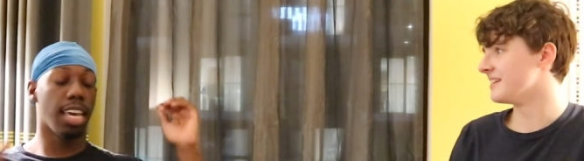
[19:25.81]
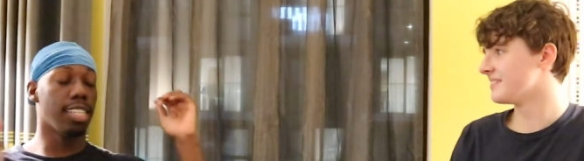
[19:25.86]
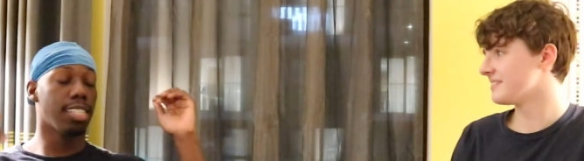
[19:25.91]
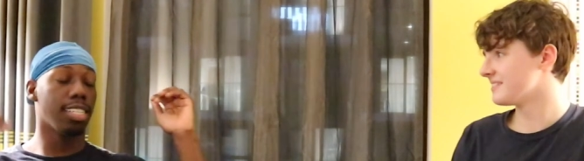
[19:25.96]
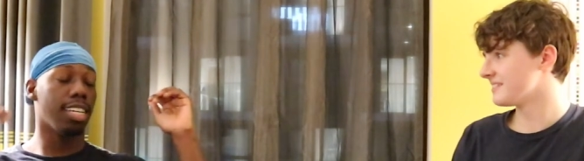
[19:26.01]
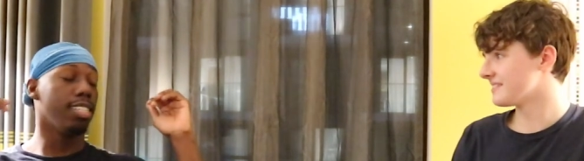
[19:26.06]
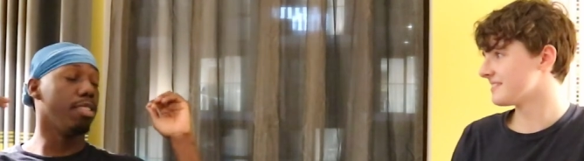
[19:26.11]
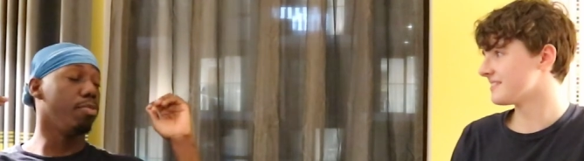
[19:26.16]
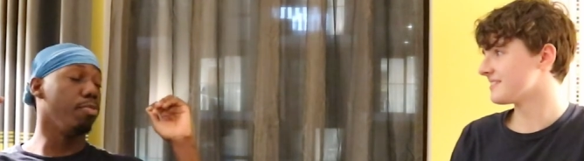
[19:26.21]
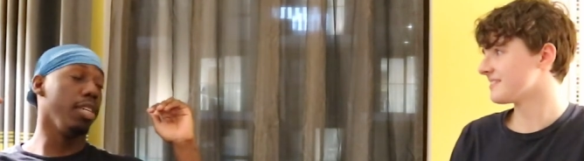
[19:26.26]

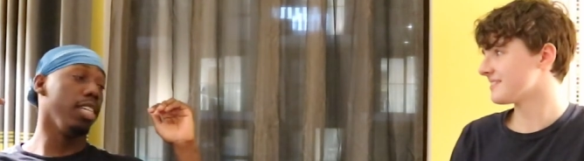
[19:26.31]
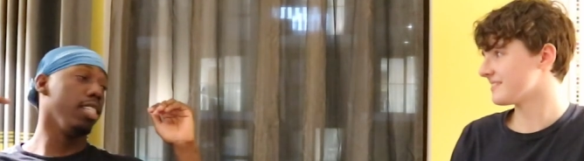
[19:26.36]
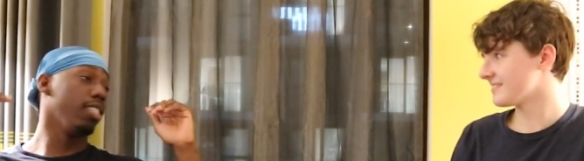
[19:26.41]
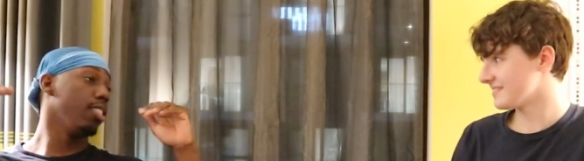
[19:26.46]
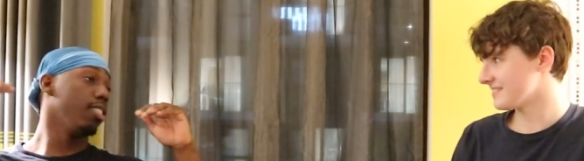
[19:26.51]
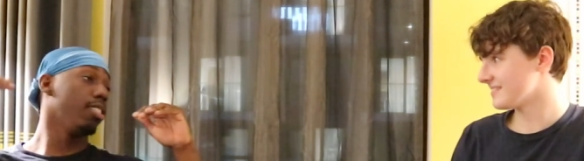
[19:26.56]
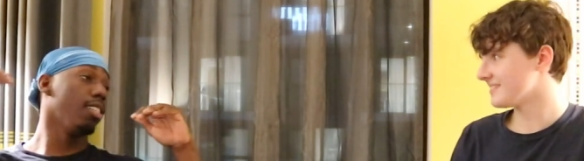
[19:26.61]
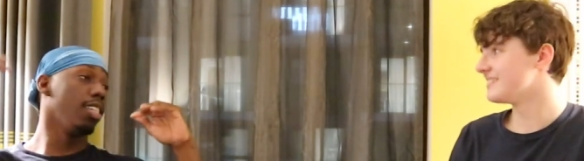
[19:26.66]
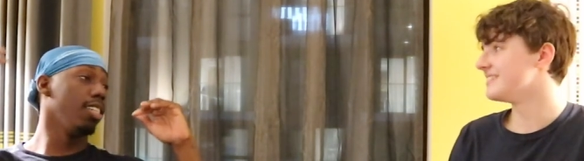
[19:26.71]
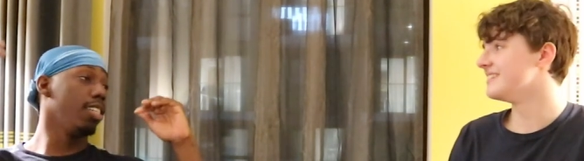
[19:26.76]
Speaker 1: KSI is a beast
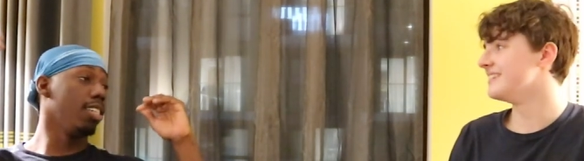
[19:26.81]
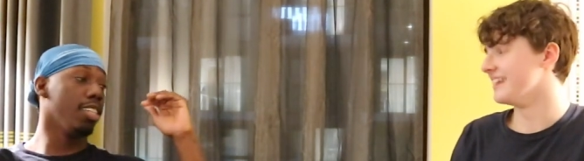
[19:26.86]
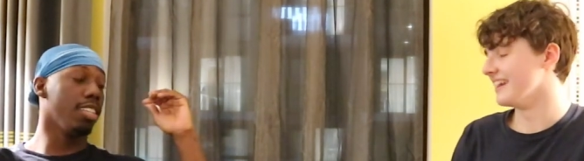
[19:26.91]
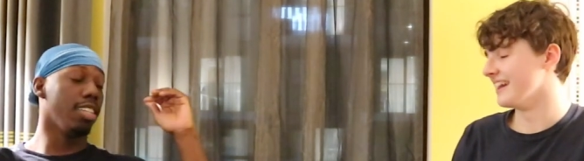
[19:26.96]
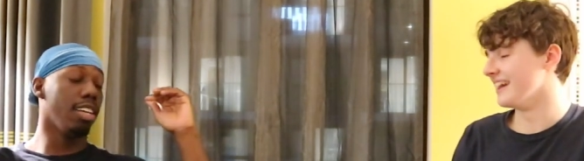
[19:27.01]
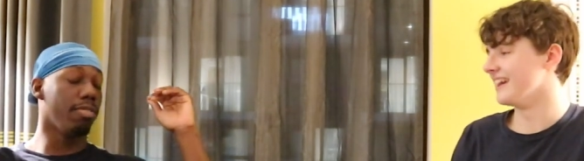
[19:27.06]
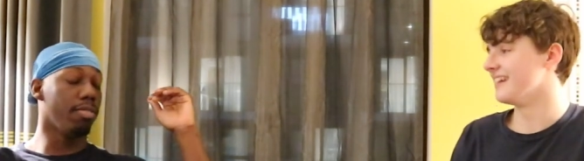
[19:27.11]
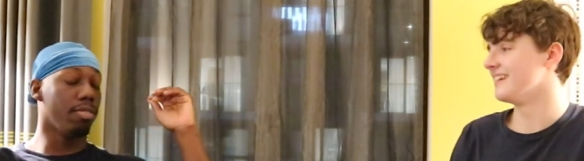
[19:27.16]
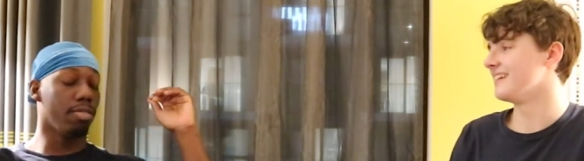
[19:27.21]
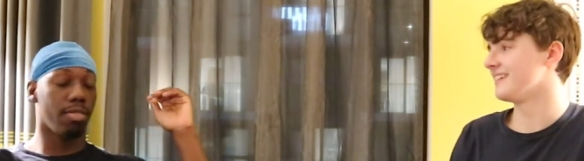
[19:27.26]
he's on another
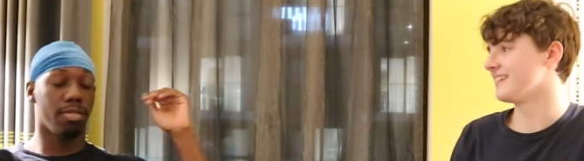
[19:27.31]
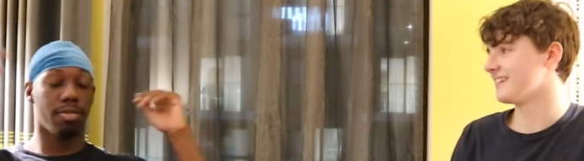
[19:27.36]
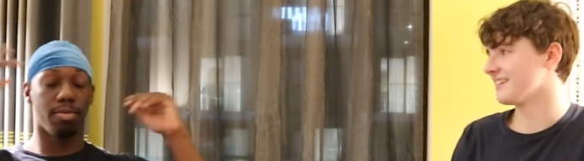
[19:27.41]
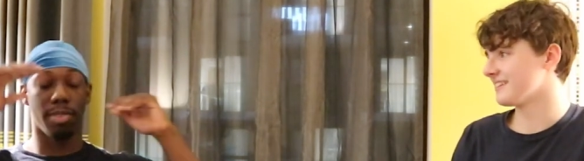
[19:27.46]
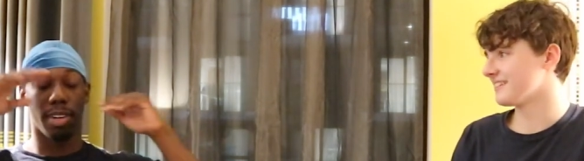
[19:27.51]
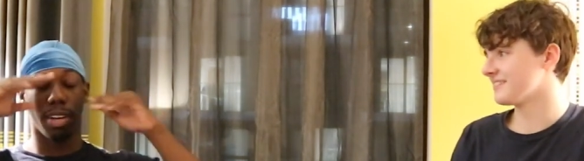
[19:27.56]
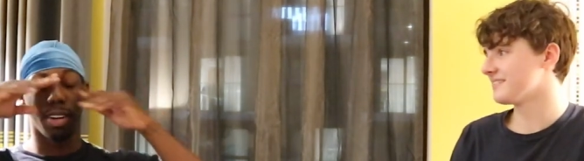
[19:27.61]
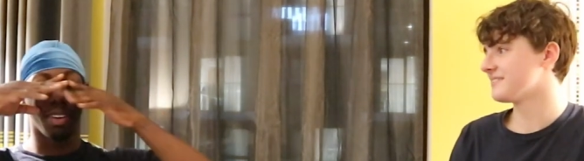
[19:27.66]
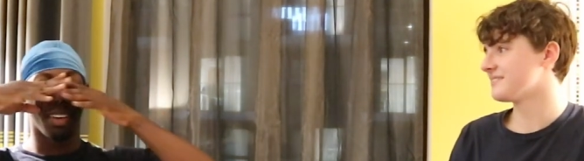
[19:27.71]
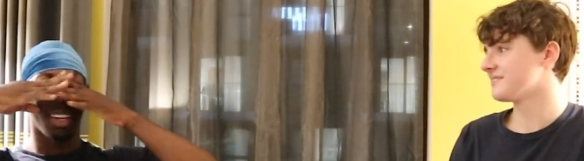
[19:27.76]
yeah, level yeah.
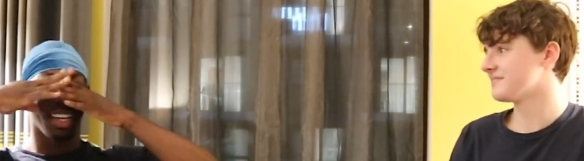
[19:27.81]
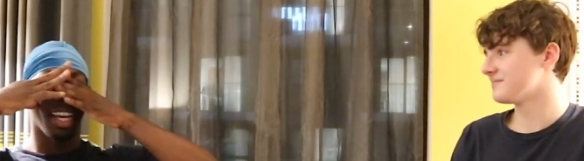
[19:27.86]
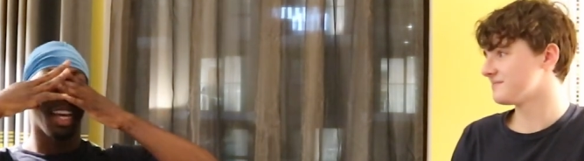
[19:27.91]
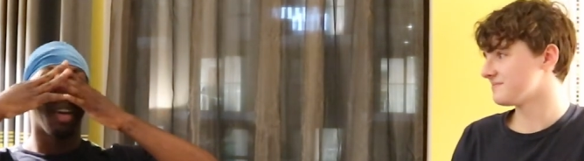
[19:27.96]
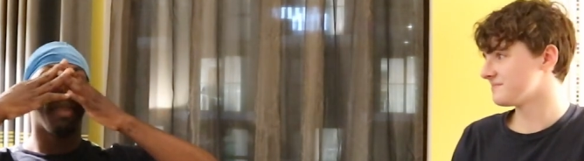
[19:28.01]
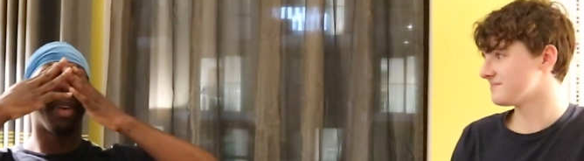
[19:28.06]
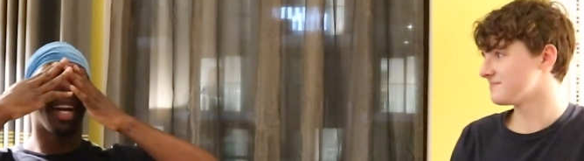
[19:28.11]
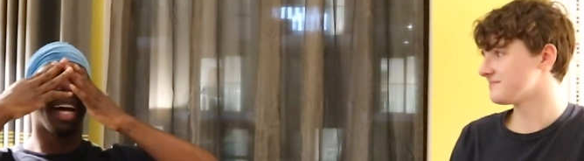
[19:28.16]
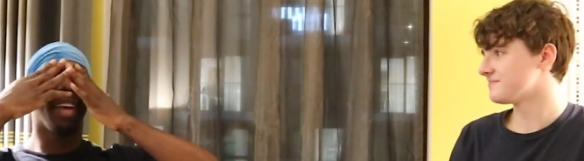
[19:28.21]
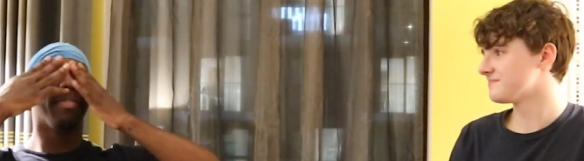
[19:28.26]
bro
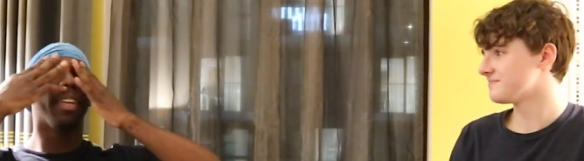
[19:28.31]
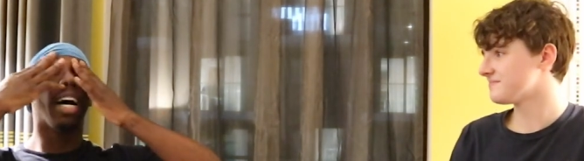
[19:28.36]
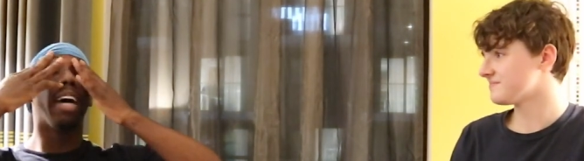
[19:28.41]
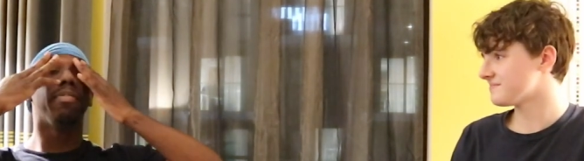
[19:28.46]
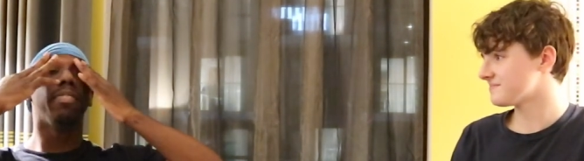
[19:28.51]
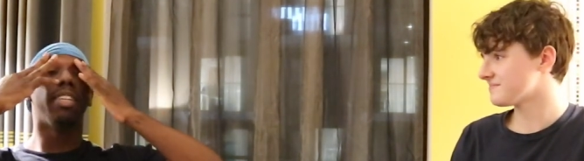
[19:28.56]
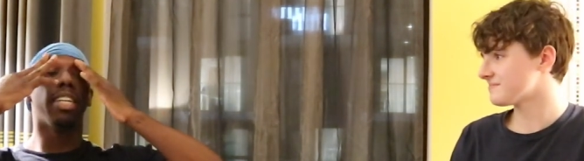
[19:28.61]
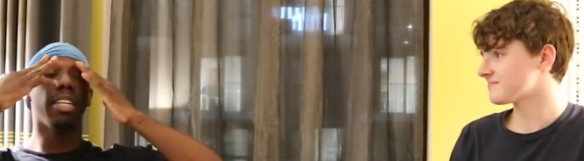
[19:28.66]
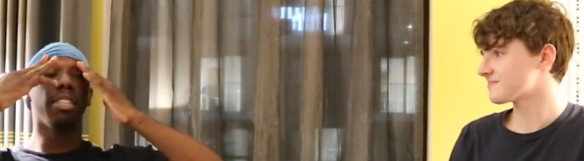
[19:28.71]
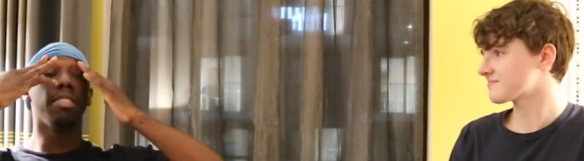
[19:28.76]
but I've,
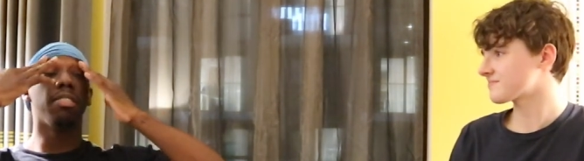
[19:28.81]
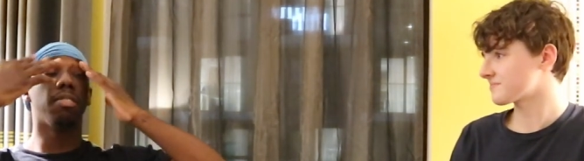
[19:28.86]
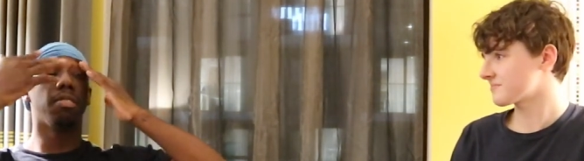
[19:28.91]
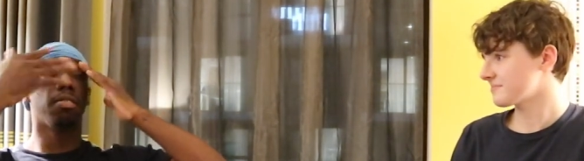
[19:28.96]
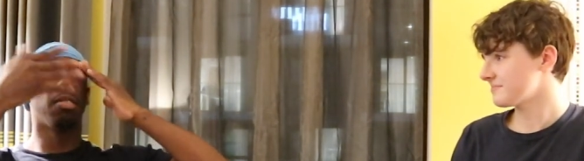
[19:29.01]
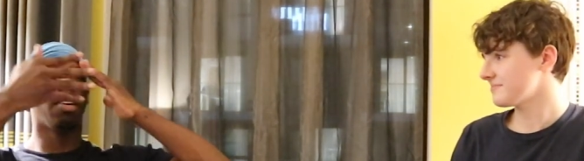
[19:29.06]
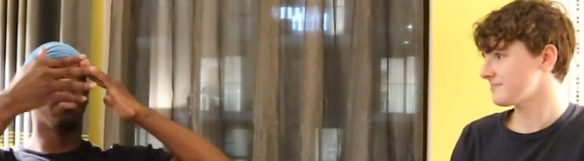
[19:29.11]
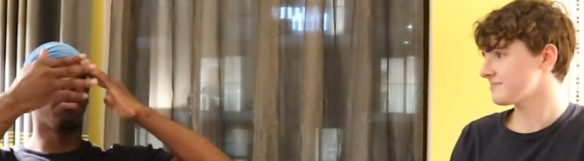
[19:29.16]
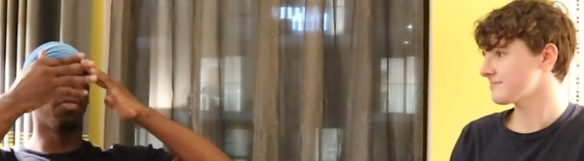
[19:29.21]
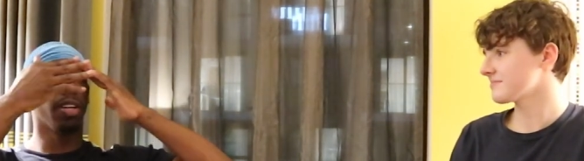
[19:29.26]
I've
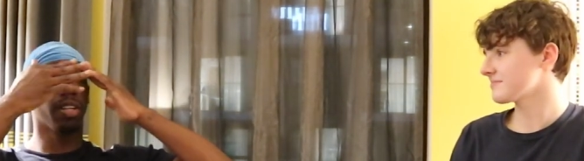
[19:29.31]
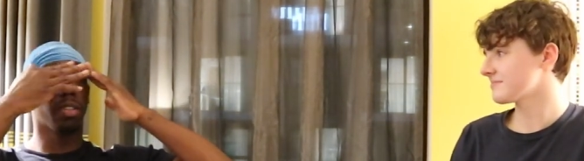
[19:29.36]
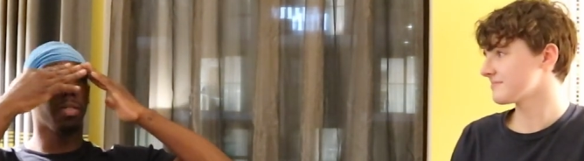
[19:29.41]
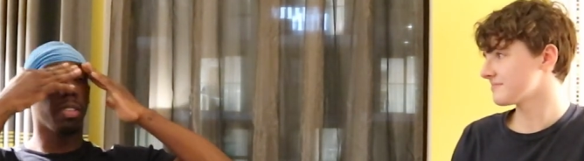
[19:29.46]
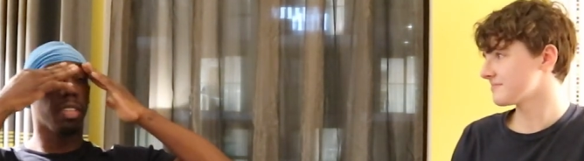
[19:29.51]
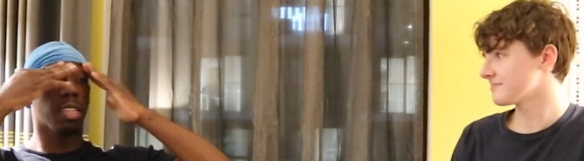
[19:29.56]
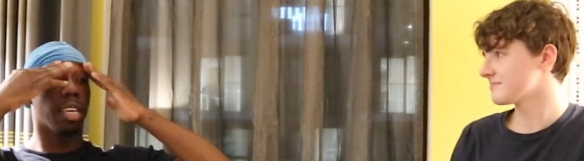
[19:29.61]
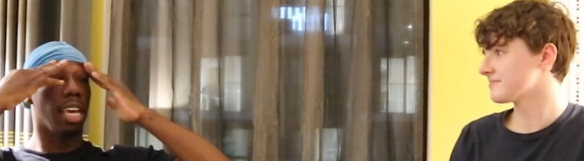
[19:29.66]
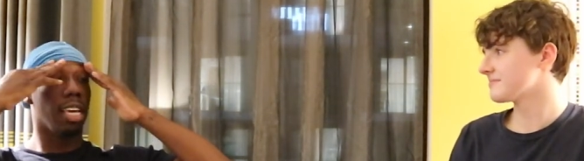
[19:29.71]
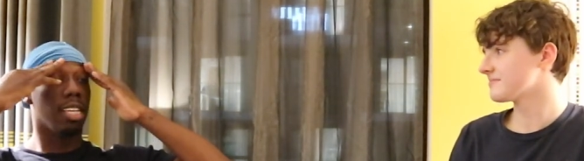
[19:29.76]
done I've worked
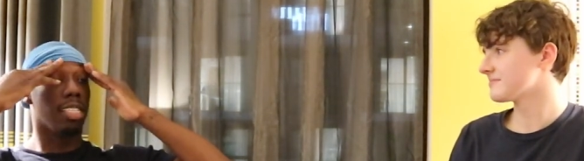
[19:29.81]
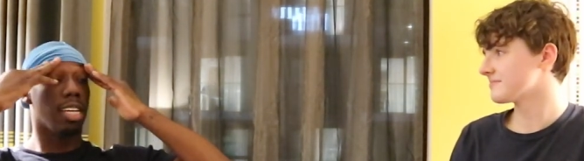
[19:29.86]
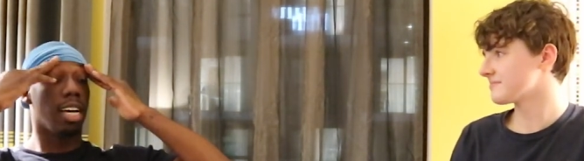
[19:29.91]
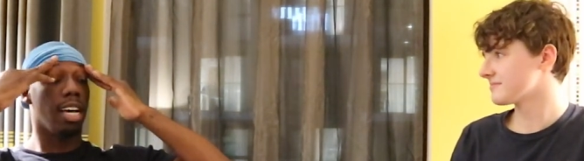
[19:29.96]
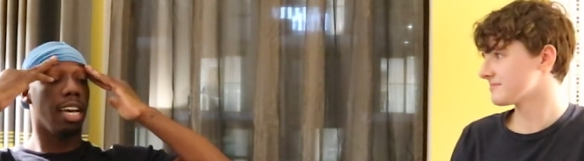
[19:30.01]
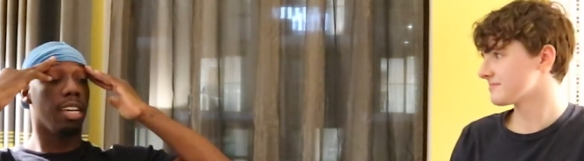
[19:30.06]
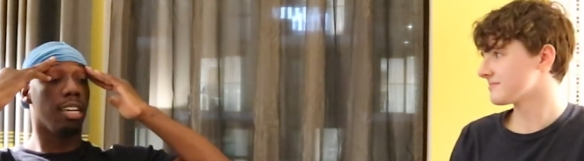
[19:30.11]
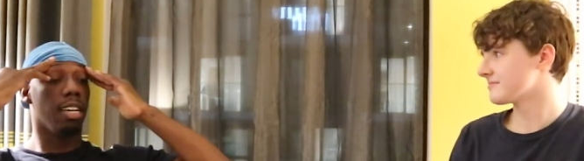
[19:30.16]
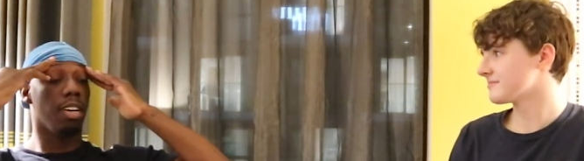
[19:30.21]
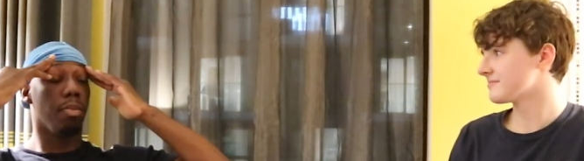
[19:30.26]
with
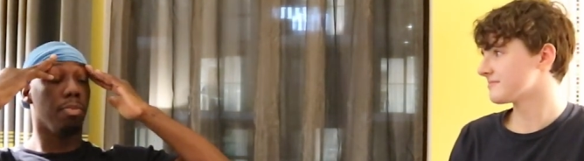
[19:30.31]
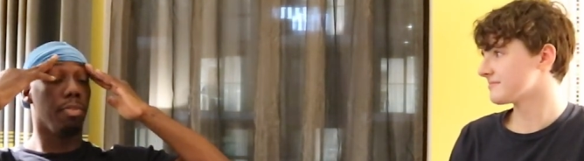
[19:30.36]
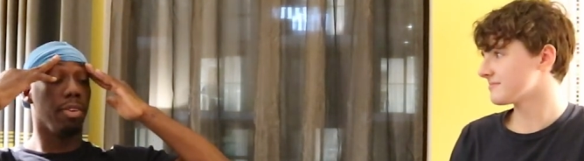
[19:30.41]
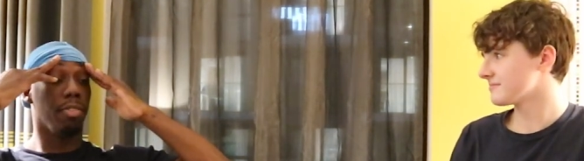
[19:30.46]
KSI um,